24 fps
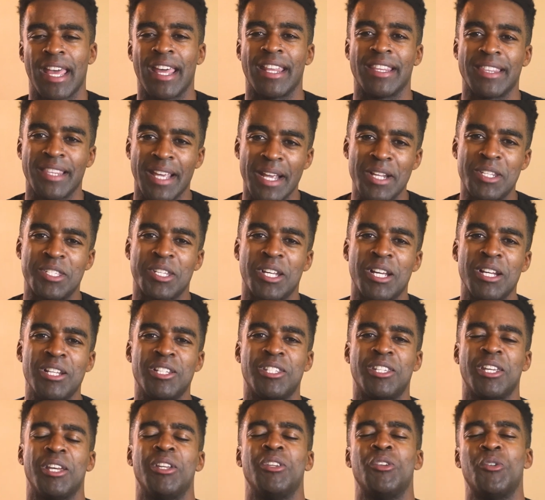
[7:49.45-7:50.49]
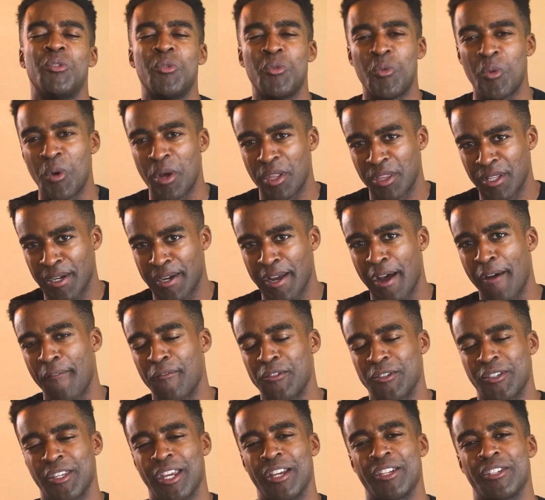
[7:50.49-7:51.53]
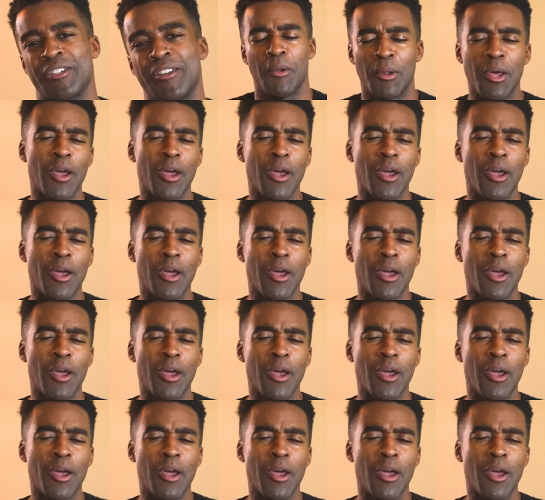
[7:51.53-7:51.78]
and let's continue the conversation.